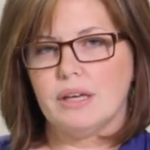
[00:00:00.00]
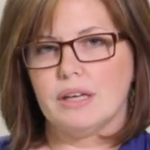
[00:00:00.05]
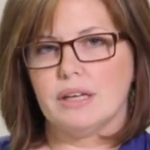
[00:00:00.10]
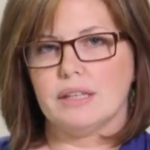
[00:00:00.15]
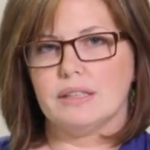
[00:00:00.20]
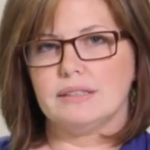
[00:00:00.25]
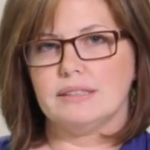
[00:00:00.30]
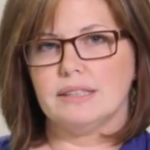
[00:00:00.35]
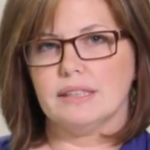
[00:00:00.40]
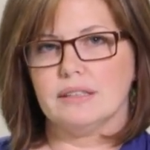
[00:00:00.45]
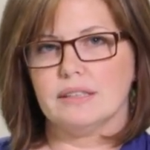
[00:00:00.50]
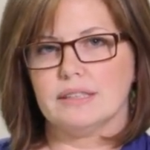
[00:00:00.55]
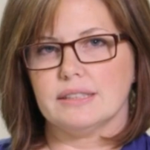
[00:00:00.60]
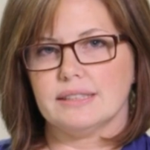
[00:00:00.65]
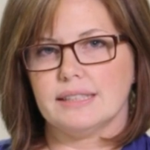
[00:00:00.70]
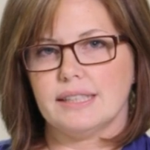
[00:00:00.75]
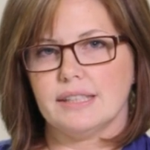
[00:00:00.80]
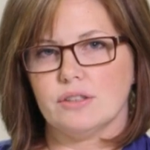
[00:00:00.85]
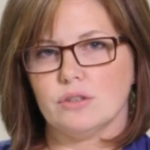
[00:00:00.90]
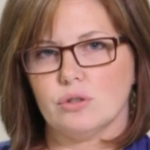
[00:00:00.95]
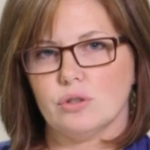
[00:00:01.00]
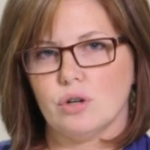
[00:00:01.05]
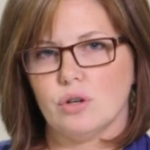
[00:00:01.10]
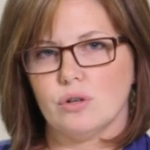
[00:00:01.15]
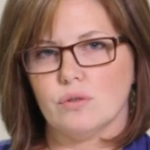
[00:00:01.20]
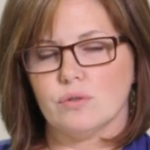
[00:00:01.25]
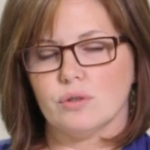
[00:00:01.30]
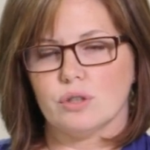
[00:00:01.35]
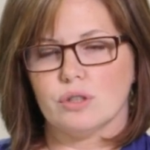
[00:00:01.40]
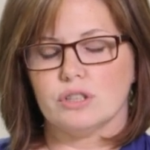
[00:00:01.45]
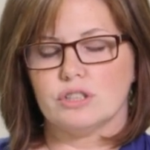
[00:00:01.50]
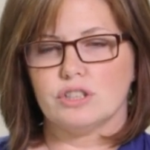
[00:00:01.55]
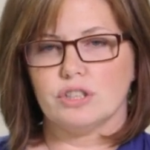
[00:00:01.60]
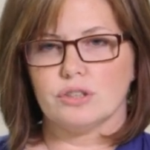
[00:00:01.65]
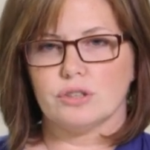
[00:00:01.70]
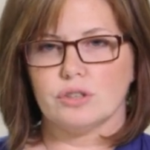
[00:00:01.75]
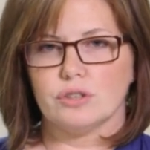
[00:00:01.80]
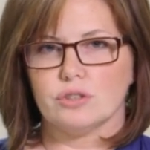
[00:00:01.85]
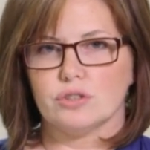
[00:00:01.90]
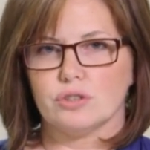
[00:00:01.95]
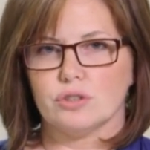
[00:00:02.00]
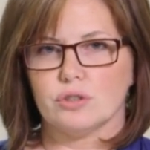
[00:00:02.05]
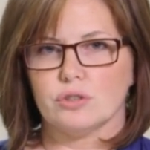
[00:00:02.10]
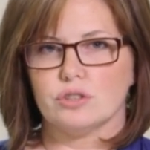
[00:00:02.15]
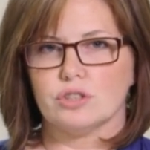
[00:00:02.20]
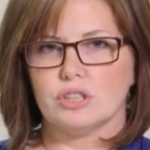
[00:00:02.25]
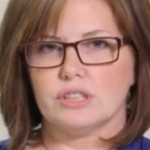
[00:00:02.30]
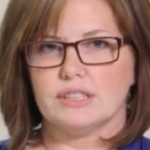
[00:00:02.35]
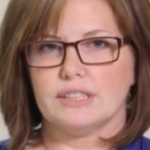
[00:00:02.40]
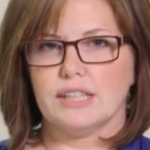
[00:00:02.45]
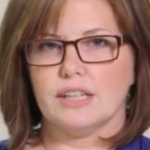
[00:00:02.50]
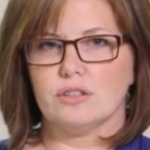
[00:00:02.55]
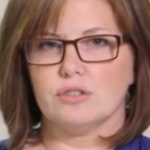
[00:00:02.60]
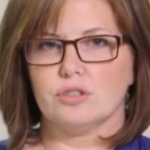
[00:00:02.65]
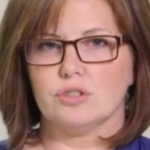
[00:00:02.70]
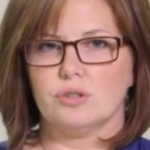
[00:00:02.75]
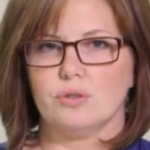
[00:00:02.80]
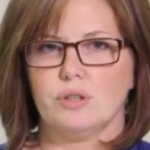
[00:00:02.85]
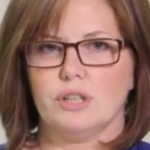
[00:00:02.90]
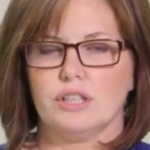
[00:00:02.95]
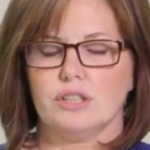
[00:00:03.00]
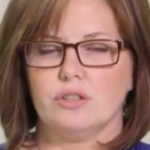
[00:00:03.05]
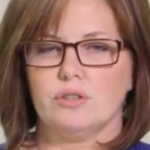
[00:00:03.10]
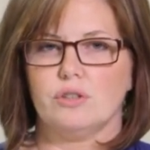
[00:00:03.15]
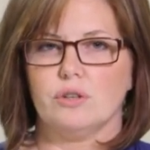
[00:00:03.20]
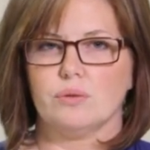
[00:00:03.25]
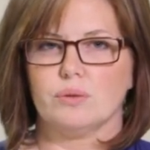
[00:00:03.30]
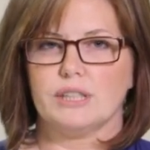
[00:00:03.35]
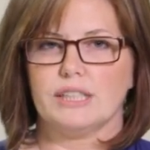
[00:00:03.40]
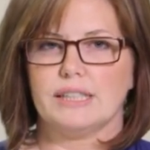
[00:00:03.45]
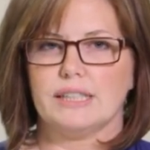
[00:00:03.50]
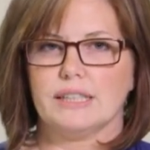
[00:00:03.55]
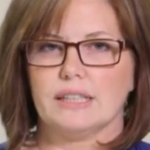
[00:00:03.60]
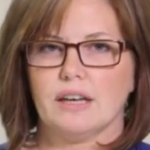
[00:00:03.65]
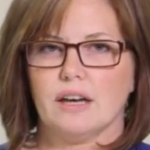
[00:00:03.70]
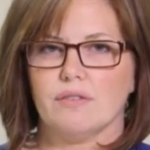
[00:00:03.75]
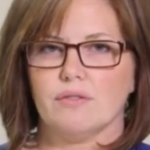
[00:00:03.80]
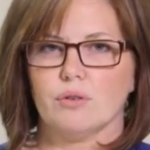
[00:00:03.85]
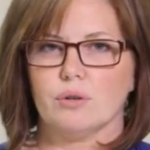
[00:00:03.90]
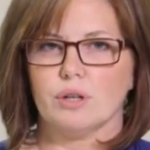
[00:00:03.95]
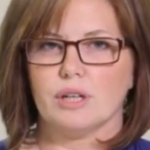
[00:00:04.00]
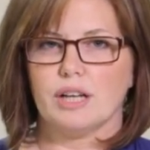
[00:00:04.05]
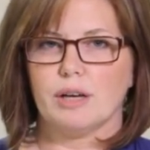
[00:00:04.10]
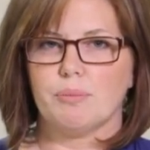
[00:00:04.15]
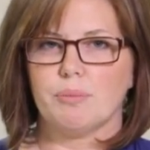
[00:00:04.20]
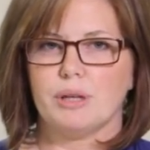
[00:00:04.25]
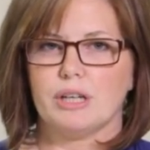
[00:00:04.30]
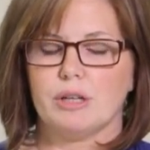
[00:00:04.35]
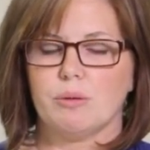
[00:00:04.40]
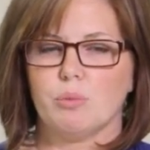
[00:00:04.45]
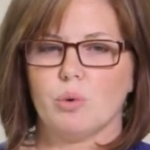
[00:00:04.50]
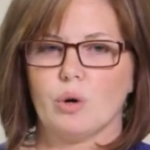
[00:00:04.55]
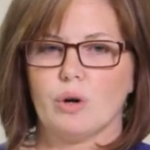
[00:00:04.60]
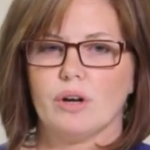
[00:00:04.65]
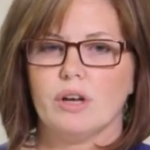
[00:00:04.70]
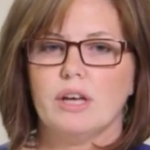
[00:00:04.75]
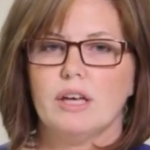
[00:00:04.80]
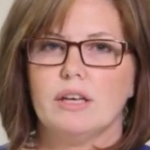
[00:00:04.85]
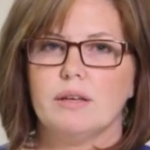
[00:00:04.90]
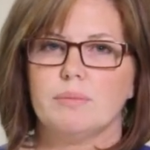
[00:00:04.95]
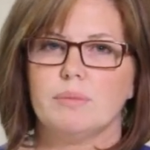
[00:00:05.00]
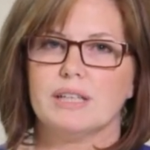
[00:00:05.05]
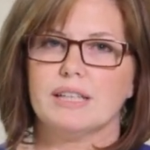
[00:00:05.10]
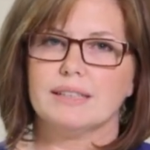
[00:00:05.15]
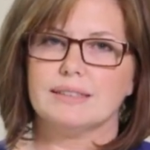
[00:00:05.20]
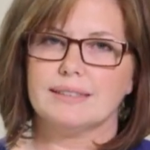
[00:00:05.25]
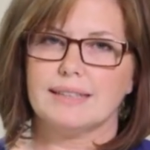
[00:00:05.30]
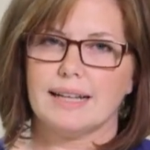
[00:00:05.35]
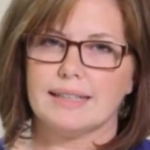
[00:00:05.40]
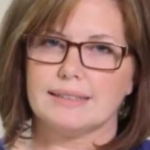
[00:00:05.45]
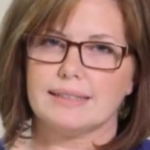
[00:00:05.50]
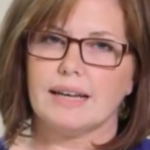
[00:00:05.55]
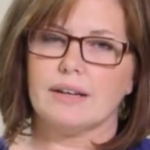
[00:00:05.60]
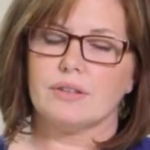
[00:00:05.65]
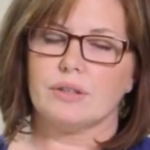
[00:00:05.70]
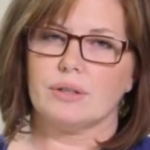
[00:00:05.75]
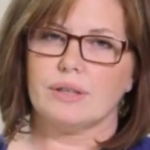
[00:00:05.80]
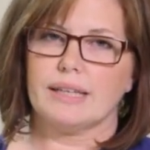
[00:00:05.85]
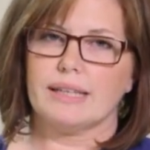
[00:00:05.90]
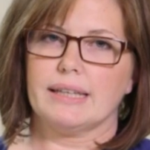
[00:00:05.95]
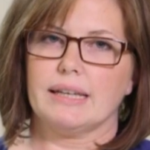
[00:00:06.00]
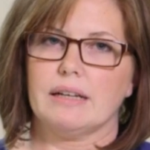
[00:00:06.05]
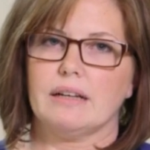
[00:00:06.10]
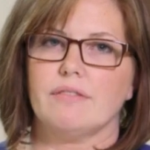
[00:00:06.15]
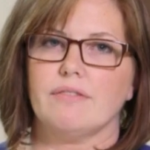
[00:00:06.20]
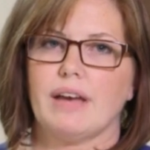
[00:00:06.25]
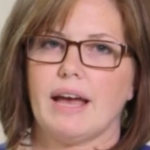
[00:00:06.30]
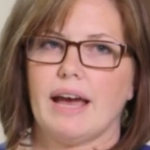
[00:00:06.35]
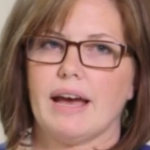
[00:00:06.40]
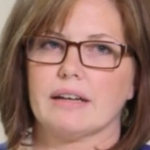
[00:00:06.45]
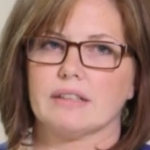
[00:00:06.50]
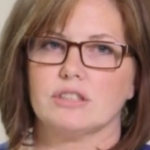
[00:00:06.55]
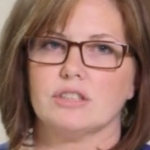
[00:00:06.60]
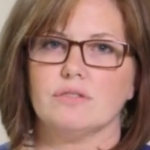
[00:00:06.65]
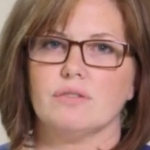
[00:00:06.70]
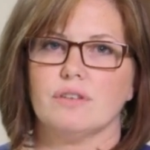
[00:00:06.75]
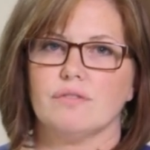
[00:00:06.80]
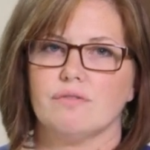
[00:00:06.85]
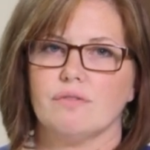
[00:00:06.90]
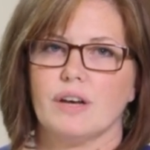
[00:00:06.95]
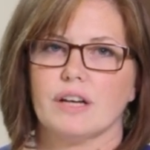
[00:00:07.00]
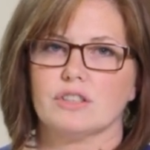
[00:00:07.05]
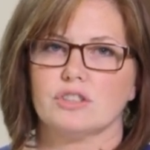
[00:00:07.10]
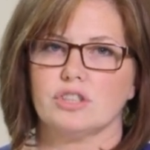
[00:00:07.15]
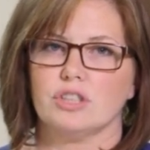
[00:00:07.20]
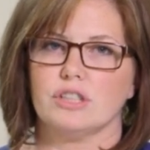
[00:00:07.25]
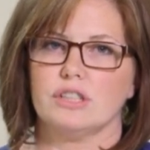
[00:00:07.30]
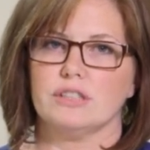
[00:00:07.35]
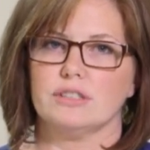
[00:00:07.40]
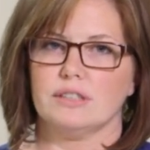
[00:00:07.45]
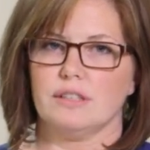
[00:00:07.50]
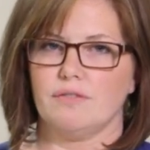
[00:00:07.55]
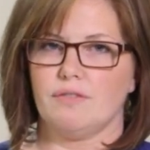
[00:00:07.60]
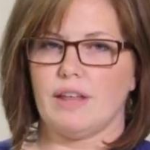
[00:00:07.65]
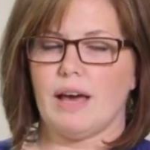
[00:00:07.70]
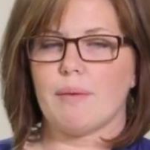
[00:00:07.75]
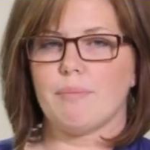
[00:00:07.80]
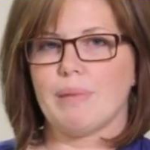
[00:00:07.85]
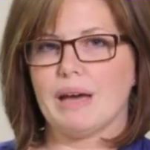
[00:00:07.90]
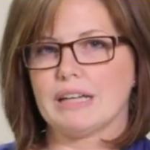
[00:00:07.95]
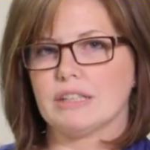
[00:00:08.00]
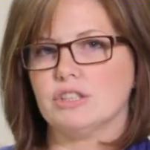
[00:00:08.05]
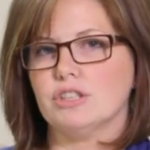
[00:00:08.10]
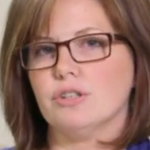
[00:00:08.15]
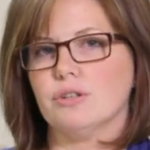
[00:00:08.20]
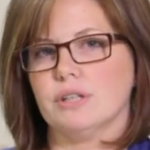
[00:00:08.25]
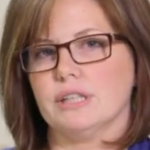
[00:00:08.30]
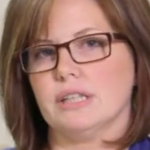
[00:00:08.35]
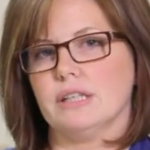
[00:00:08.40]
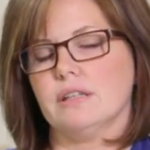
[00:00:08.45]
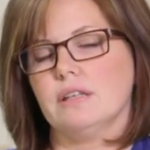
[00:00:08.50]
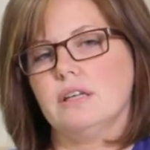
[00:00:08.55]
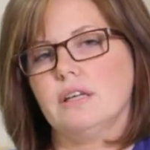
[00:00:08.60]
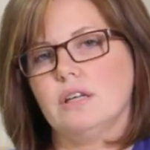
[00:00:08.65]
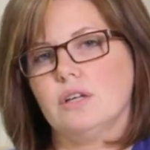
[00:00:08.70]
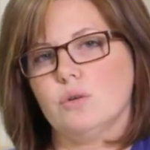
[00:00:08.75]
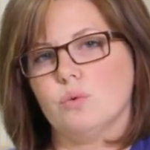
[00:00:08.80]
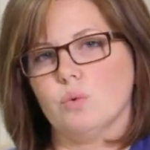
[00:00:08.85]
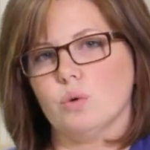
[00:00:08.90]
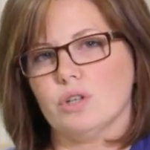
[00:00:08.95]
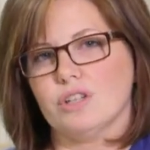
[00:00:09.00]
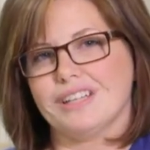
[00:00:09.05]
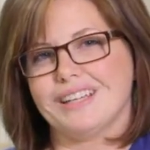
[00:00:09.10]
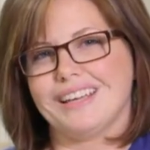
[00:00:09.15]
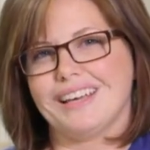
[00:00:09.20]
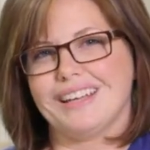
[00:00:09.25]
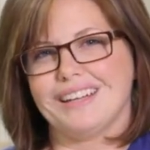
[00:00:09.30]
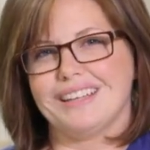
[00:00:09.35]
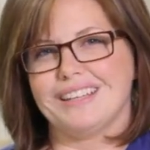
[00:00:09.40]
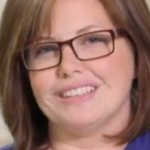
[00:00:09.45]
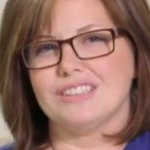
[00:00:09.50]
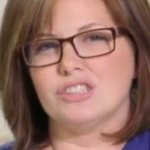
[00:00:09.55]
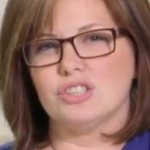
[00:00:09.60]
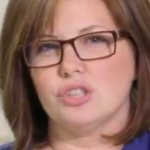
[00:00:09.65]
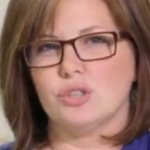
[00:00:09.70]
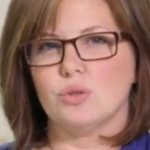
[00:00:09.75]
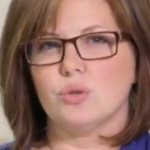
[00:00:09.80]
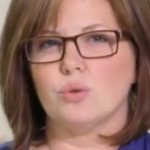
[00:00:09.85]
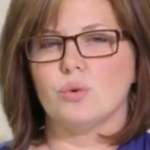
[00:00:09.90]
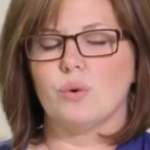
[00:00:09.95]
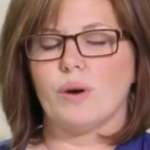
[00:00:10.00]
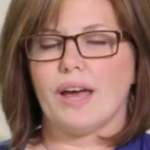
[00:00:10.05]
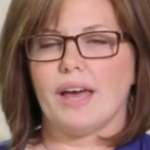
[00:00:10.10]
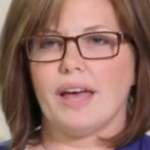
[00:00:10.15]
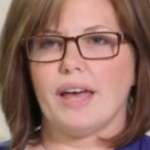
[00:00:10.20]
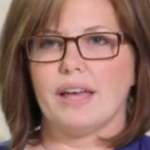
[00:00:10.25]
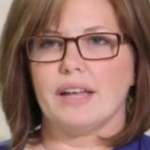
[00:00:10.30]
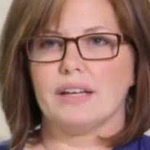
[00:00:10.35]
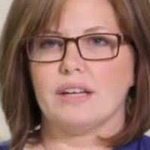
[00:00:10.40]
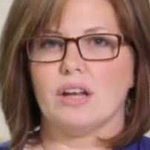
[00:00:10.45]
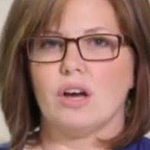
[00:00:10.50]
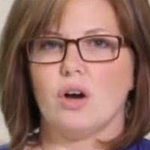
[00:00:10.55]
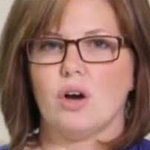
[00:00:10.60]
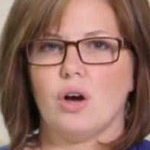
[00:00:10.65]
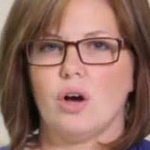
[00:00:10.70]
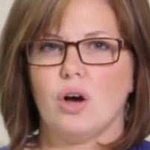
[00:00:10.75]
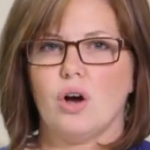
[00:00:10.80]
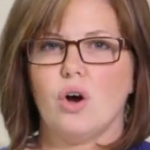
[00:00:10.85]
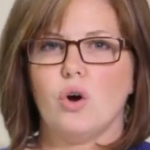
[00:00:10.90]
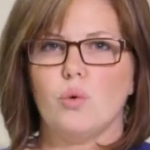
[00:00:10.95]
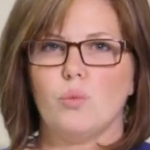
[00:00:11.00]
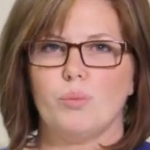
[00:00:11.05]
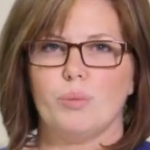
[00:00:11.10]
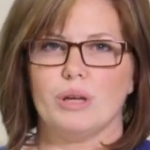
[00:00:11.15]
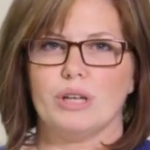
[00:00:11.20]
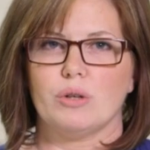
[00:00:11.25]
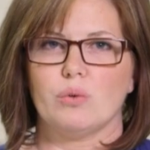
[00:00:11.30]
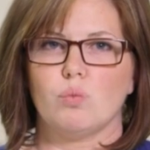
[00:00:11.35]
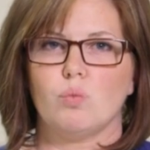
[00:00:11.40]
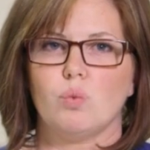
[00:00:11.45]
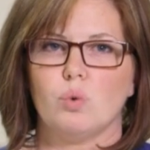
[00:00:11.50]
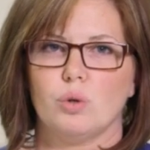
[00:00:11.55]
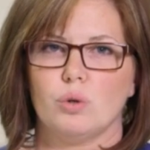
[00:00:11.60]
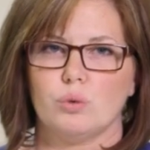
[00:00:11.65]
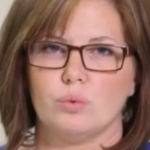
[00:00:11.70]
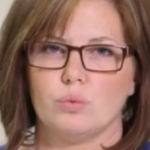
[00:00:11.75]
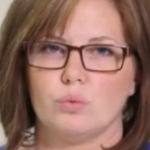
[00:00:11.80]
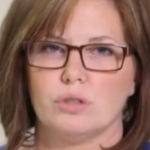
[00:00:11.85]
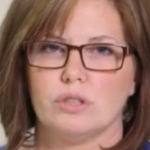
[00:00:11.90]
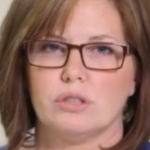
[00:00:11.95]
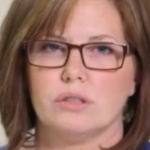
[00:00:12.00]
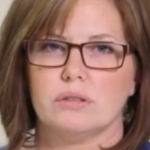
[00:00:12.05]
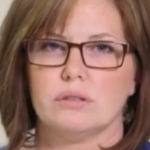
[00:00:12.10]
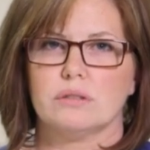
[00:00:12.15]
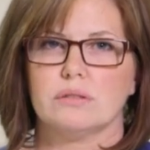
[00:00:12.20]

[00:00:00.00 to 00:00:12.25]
until it's healed over, until your surgeon tells you that you don't need to cover it up anymore, because that's how you can get an active infection, is if that bacteria were to get into an open wound.